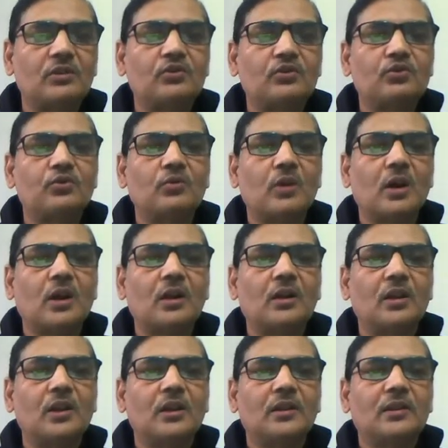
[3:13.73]
2R,
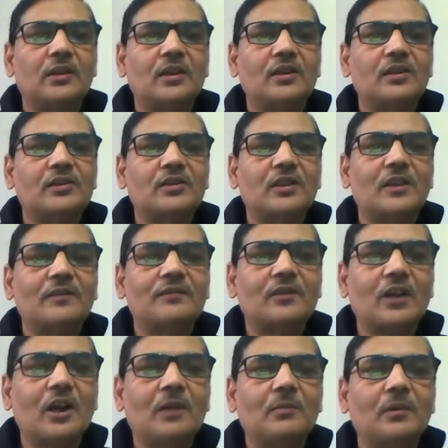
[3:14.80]
that is left
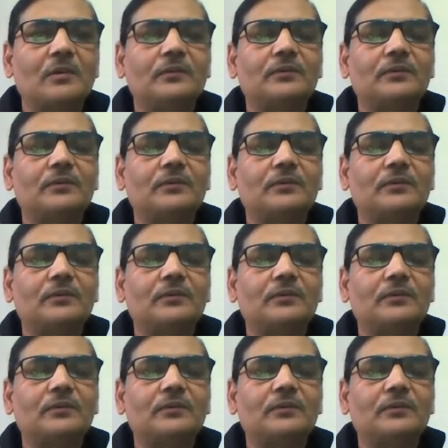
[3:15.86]
arm of